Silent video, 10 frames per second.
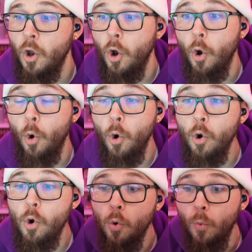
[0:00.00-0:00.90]

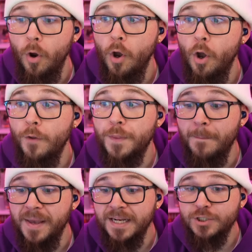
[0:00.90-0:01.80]
Oh, the
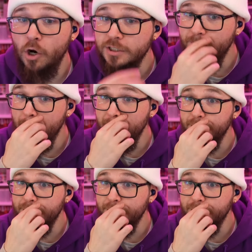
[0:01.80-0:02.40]
Minotaurs might be the